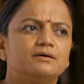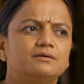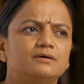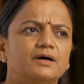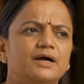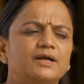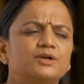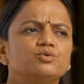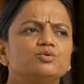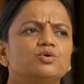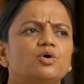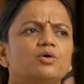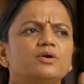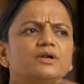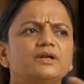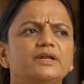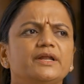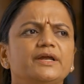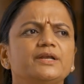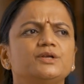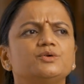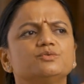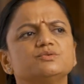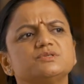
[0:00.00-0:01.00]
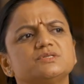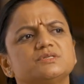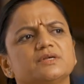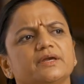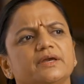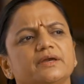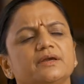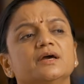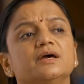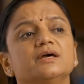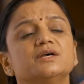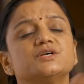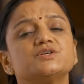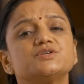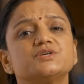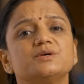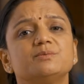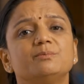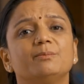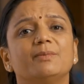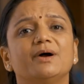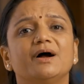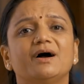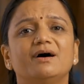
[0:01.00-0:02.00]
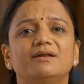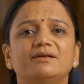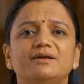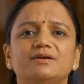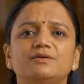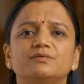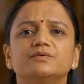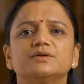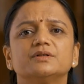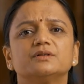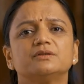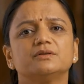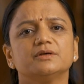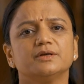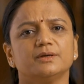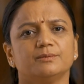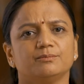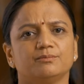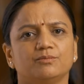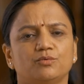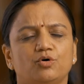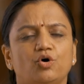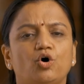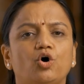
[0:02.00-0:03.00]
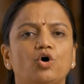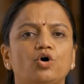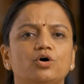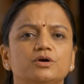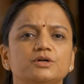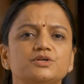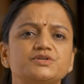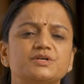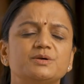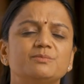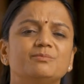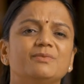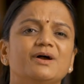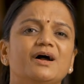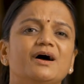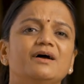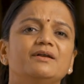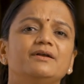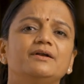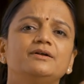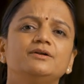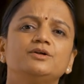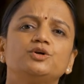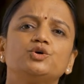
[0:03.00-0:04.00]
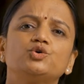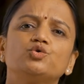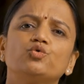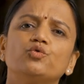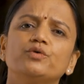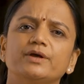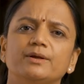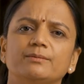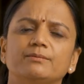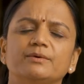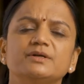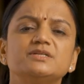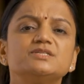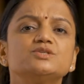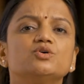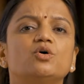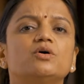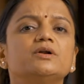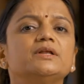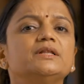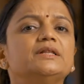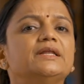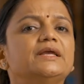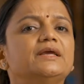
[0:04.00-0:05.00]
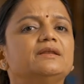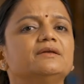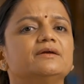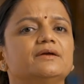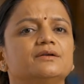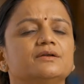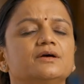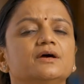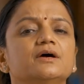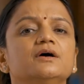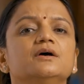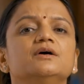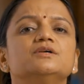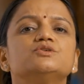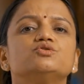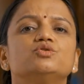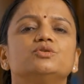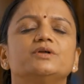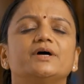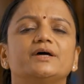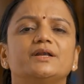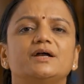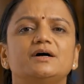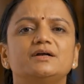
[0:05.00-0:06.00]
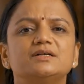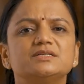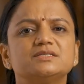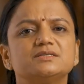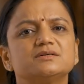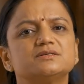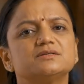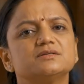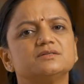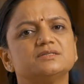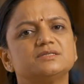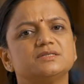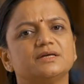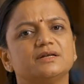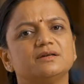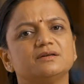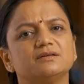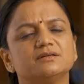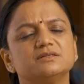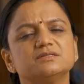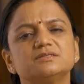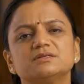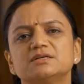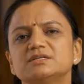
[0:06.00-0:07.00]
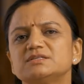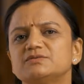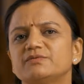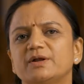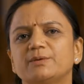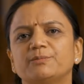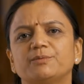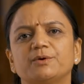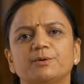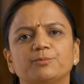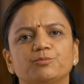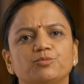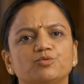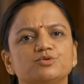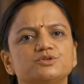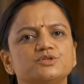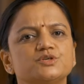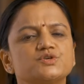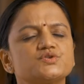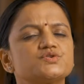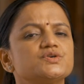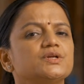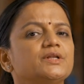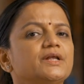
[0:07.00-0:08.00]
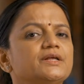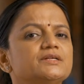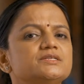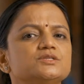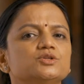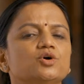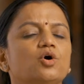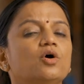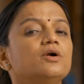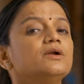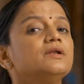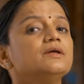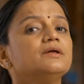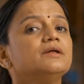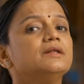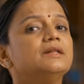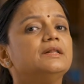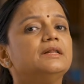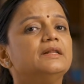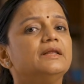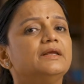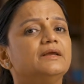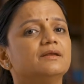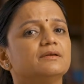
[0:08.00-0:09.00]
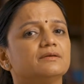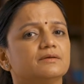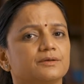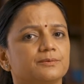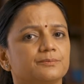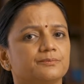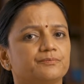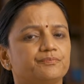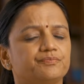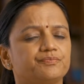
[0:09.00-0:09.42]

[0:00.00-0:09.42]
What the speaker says: I do not need to say she married with him or she married to him, it is not needed. So, there are certain sentences where preposition is not needed.